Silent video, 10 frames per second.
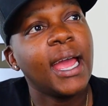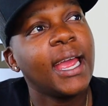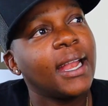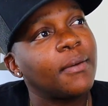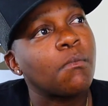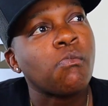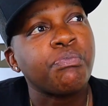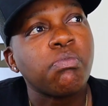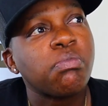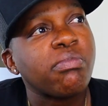
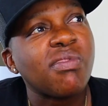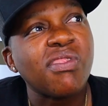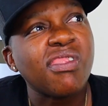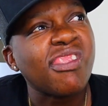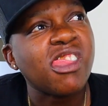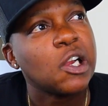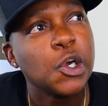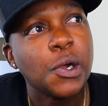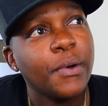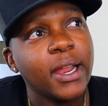And I
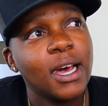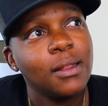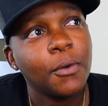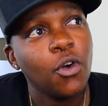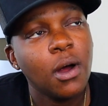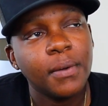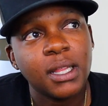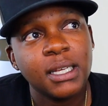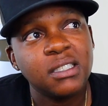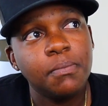don't know where the hell I'm going
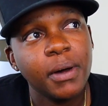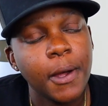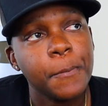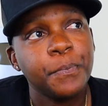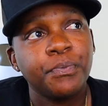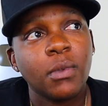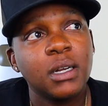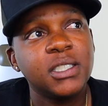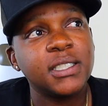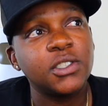with this, but
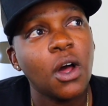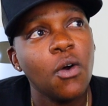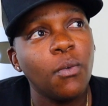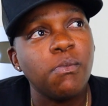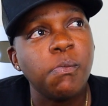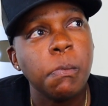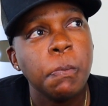just don't